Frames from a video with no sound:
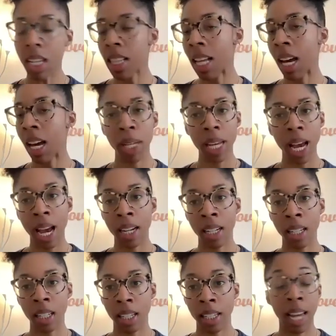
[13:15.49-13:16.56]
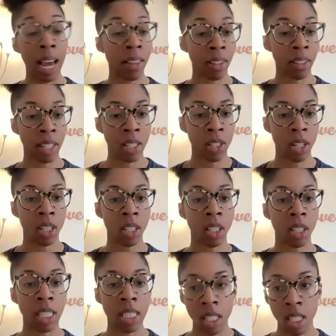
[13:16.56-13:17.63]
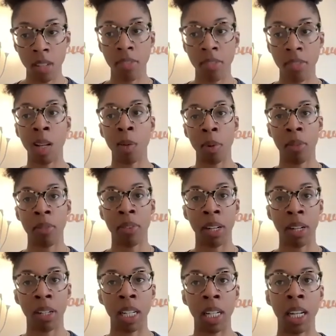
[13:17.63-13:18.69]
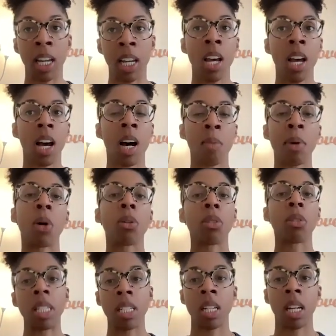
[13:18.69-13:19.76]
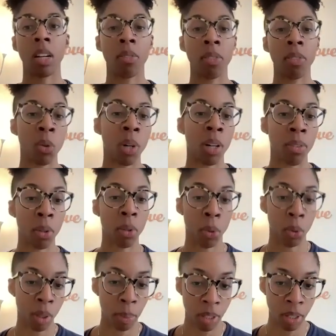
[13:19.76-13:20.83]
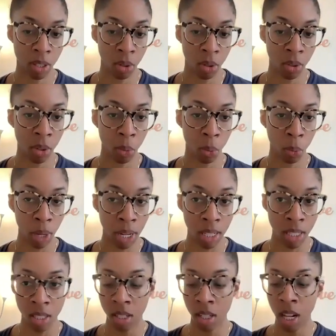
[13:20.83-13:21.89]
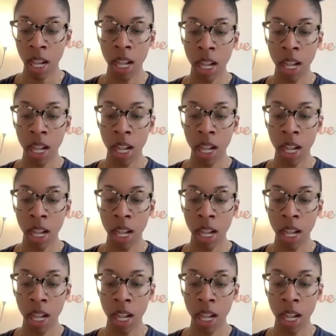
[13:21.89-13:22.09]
that we had gathered internally to develop a very holistic view of who the persona was.